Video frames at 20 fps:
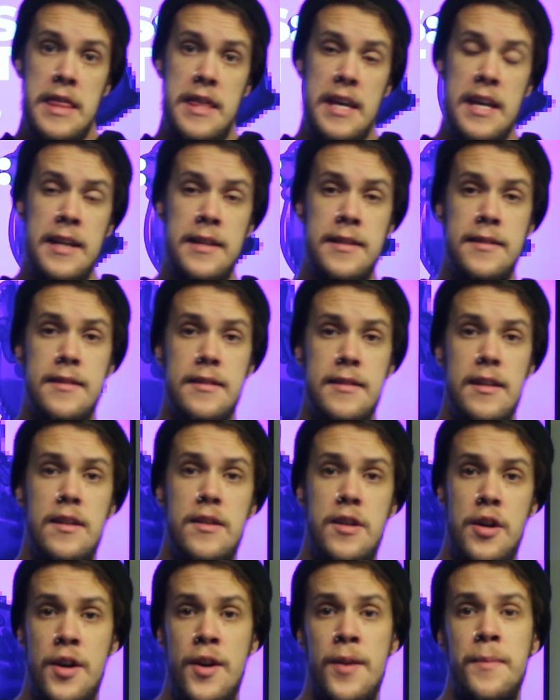These
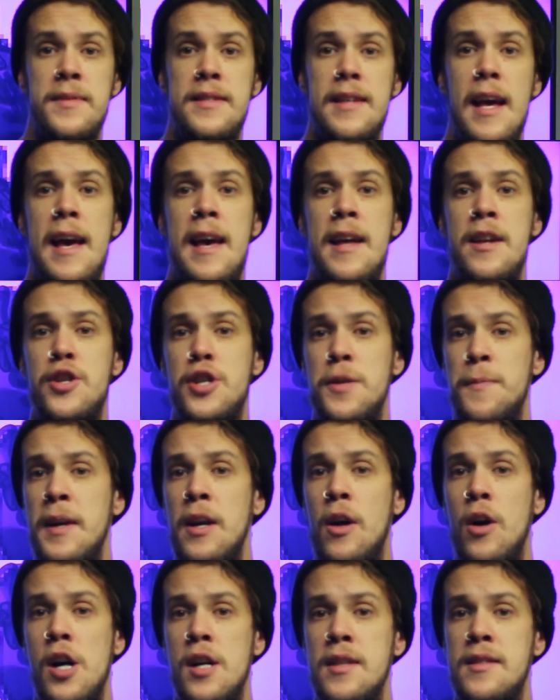terms and
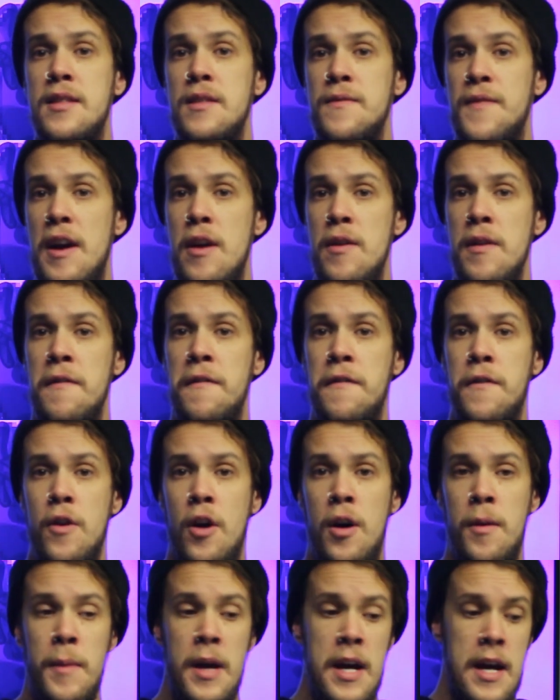shipping costs vary
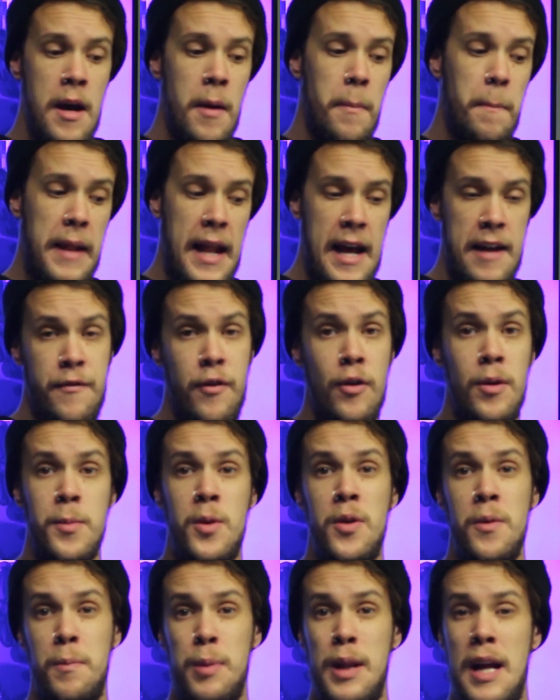from platform
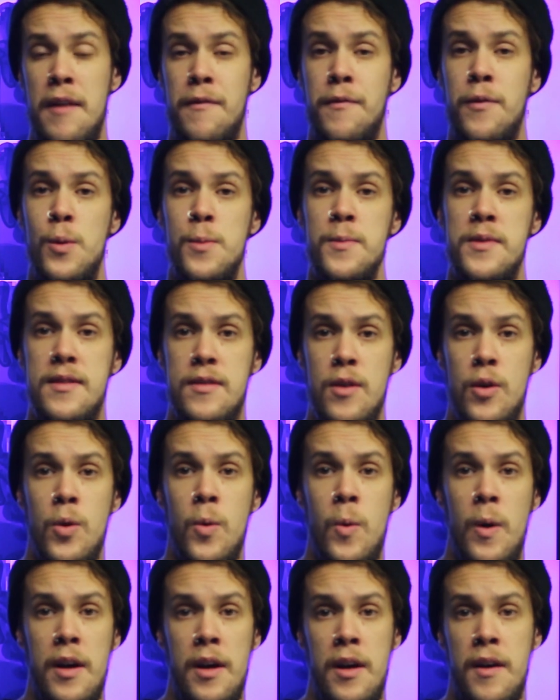to platform,
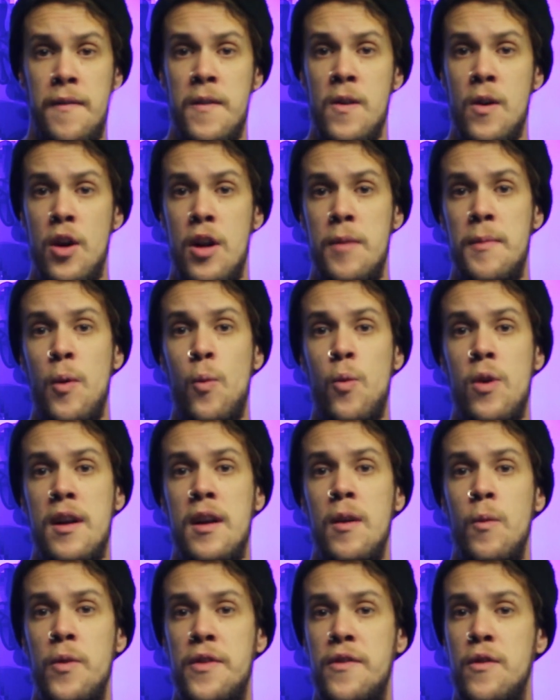so if you're going to be
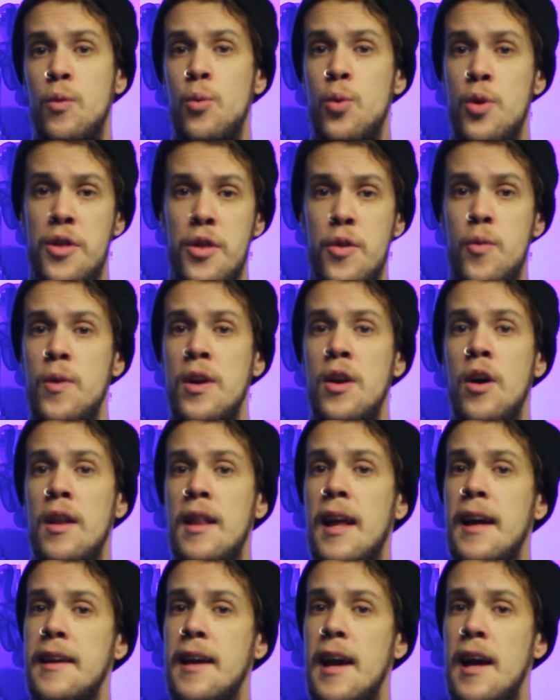working with 2 or 3
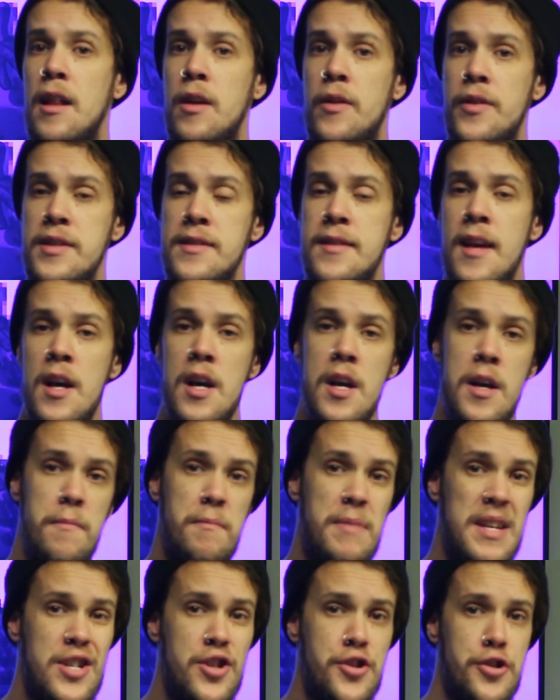online galleries,
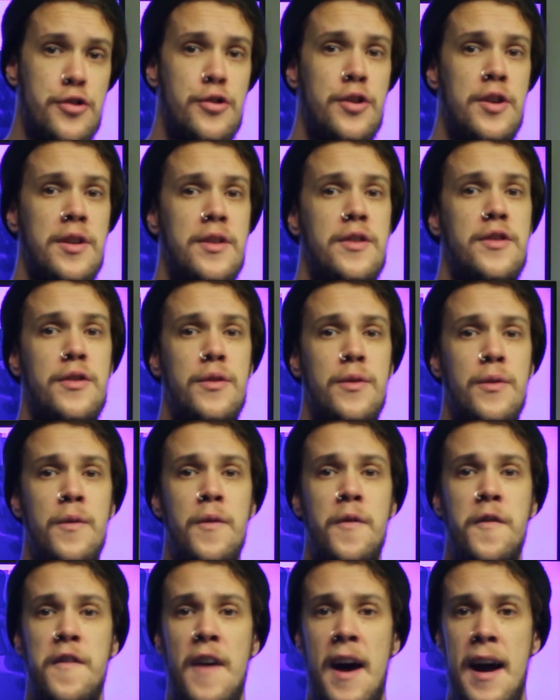be sure to
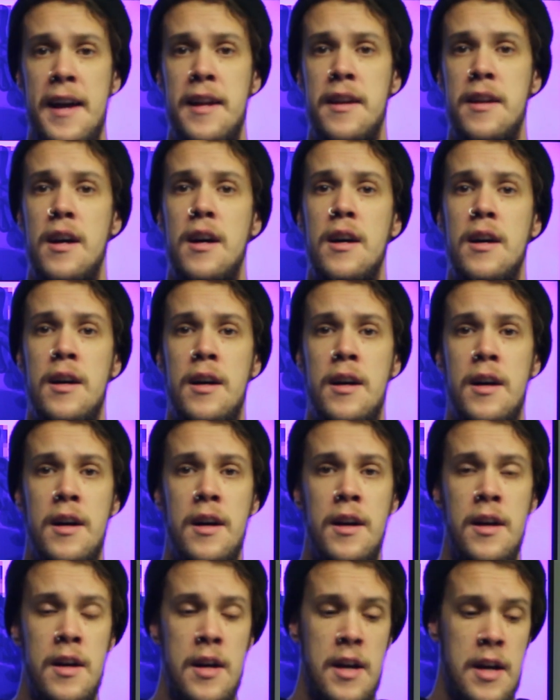find
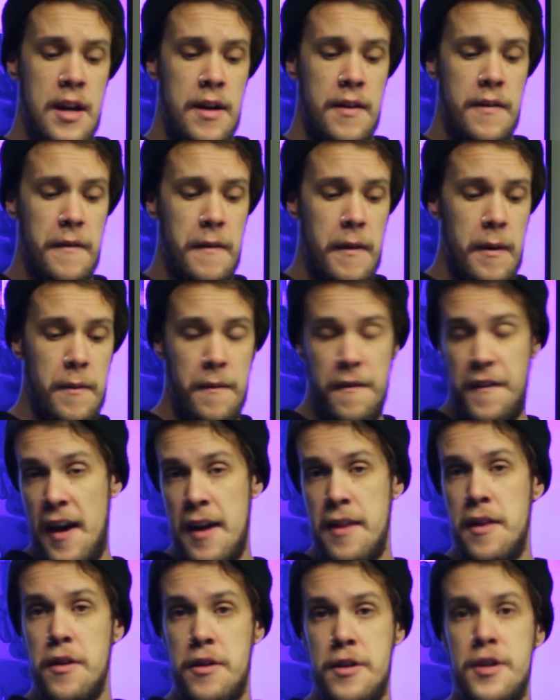
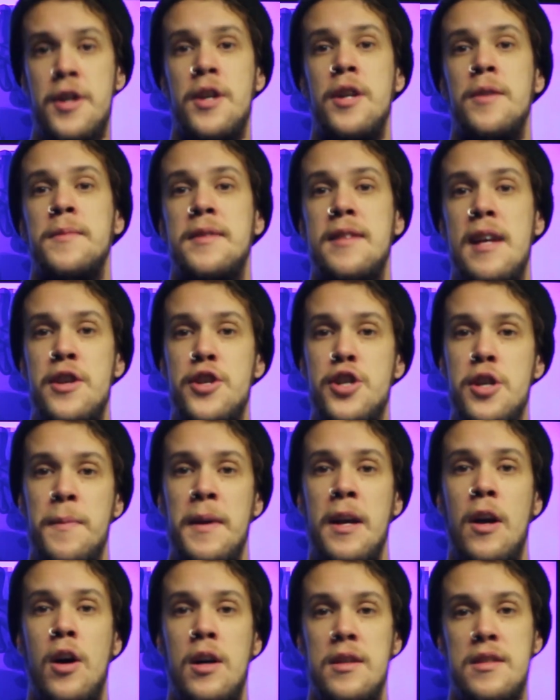the terms and
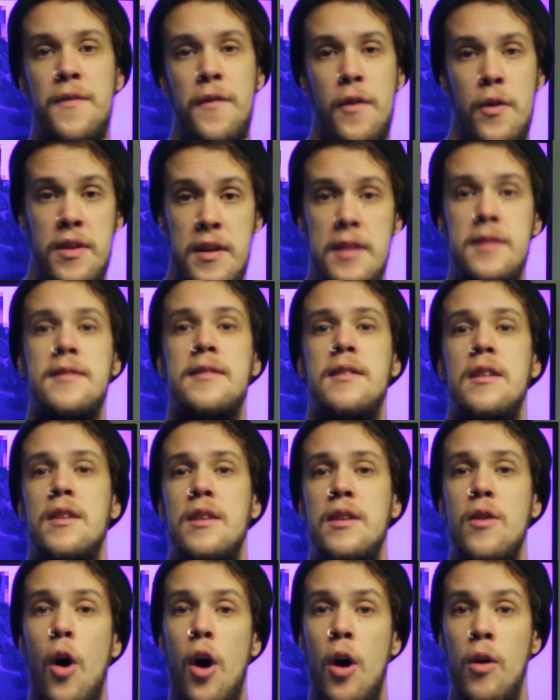shipping costs for
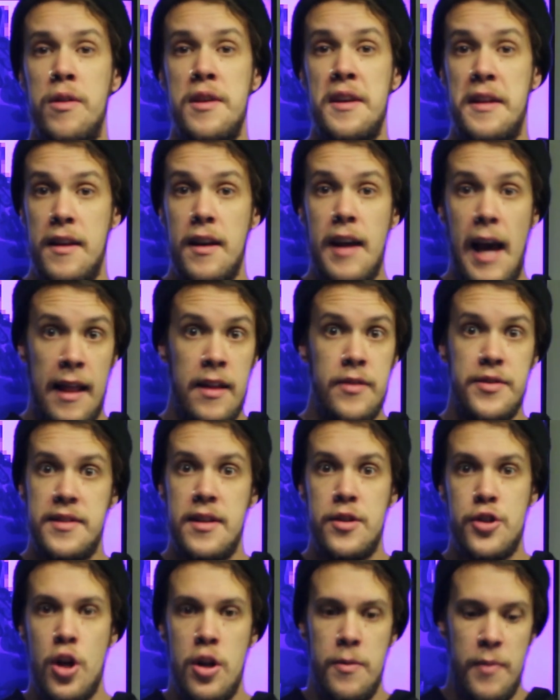all the galleries
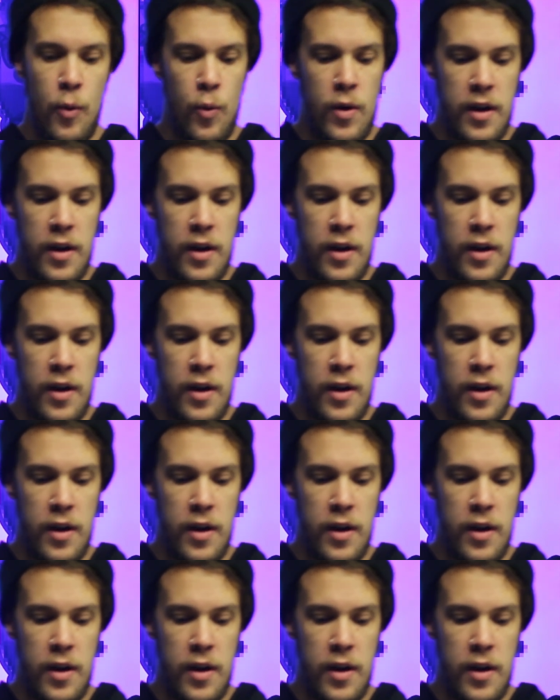that you're going to